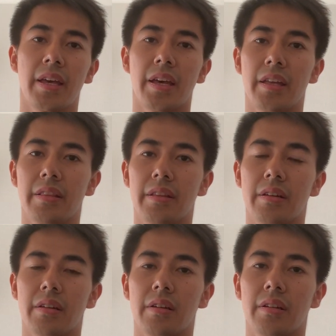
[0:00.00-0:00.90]
and
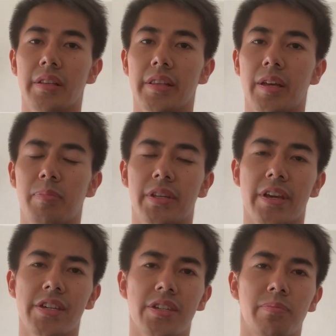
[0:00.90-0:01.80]
the
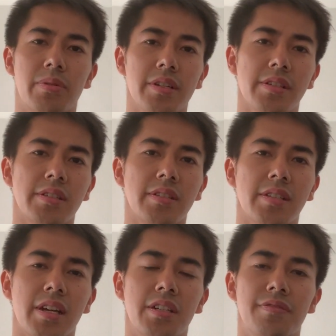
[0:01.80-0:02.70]
application process is
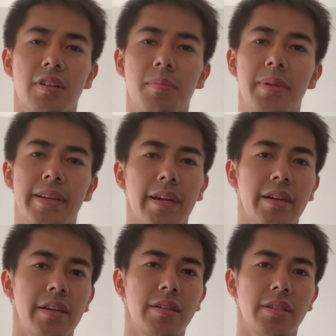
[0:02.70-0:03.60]
kind of
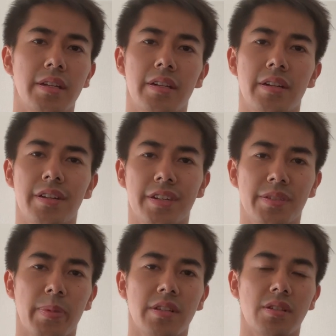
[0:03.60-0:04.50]
complicated and
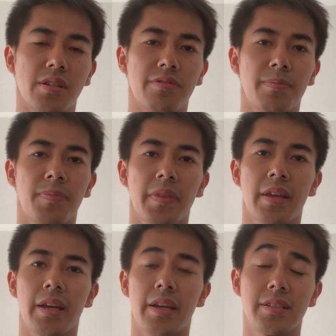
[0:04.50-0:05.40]
expensive,
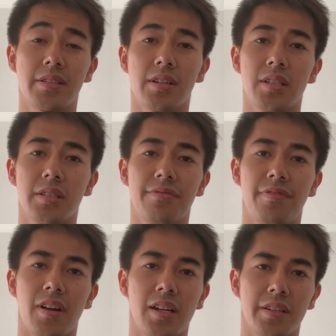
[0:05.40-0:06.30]
and it's only
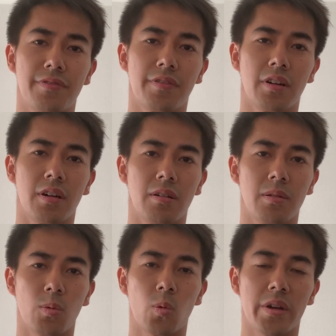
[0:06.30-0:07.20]
valid for
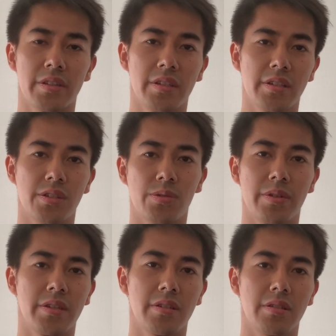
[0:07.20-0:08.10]
1 year, 3
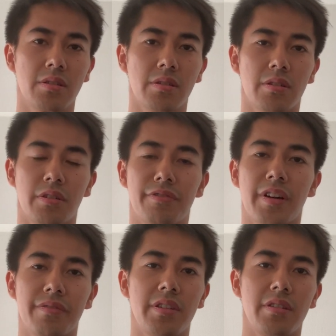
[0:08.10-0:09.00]
years, or
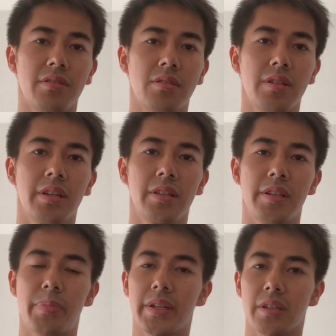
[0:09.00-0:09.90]
5 years,
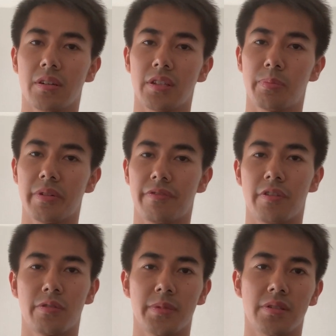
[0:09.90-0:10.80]
depending on the
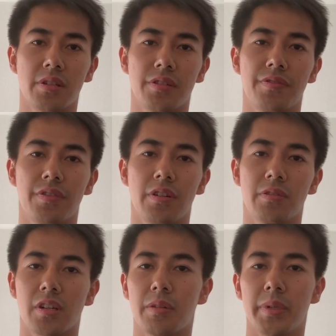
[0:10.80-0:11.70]
performance of your
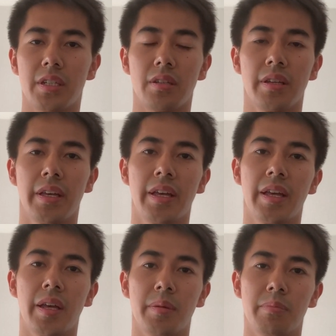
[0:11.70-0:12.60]
own company.
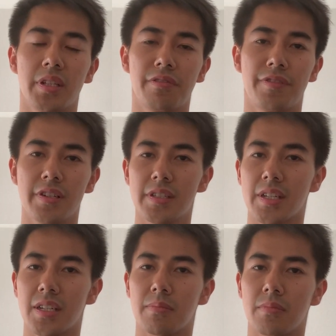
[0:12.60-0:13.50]
But the first
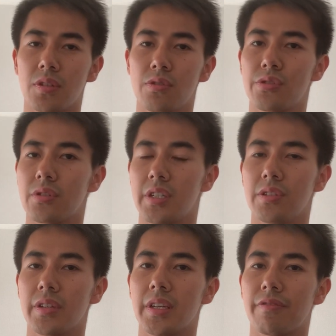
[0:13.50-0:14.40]
time, usually
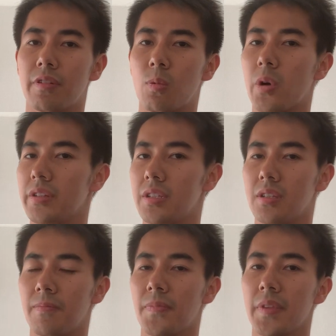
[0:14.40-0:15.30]
you get for 1 year.